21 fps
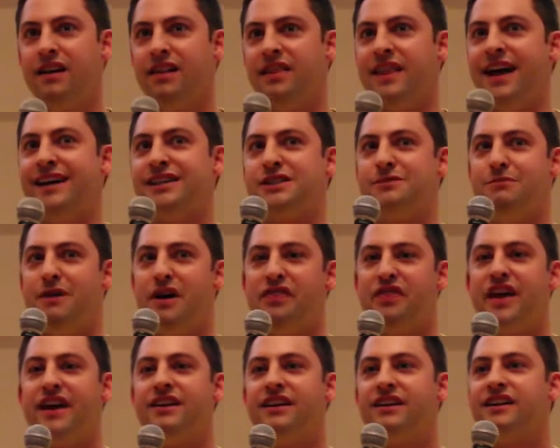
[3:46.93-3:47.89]
Last
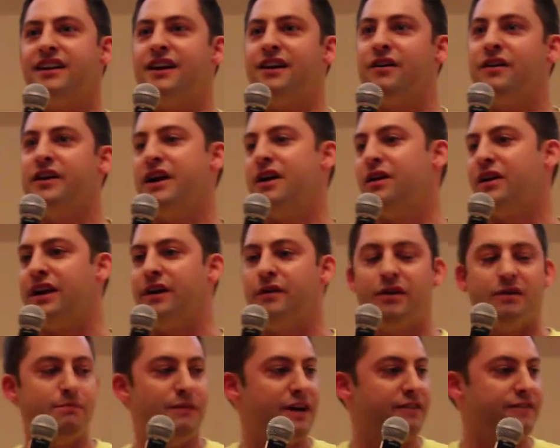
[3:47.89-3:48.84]
month, I did karaoke
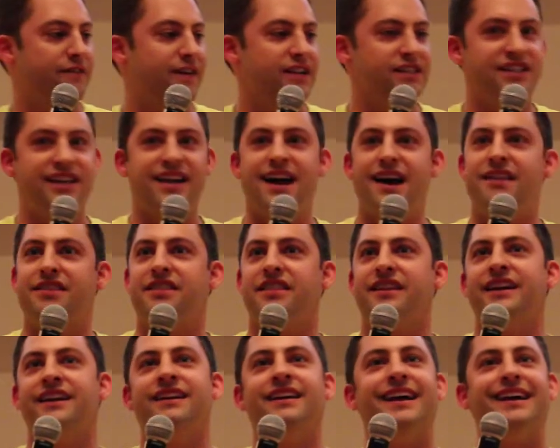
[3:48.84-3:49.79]
with my friends
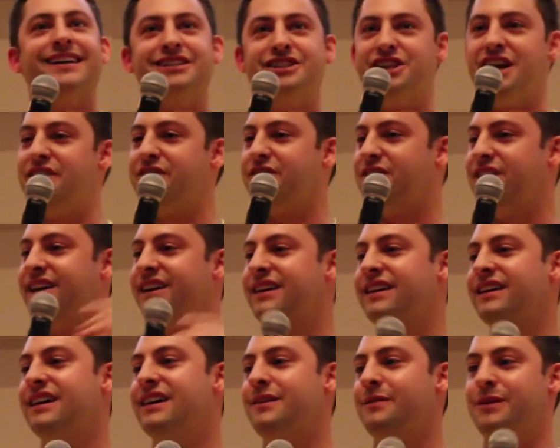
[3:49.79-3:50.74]
Kathleen and Jeffrey.
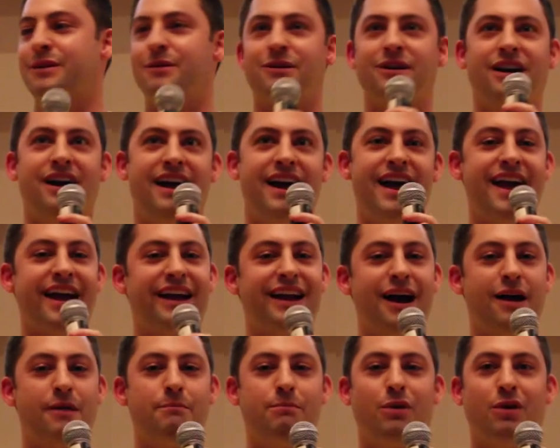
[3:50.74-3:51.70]
We were hanging
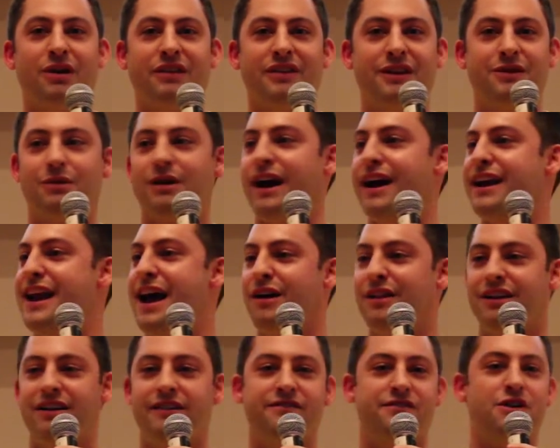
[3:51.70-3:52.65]
out in Portland, where I now
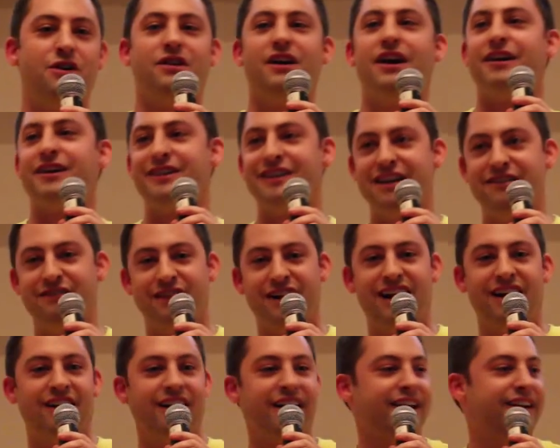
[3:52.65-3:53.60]
live, no longer Denver
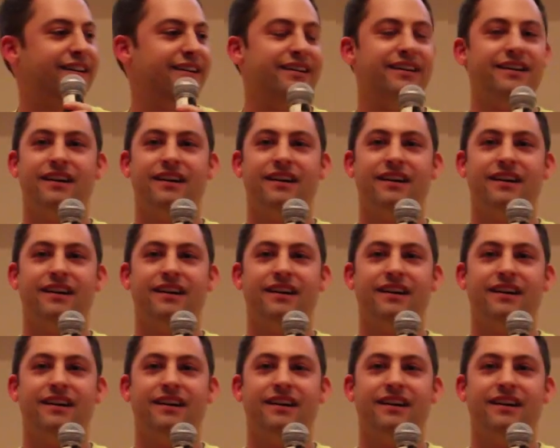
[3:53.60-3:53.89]
Eric.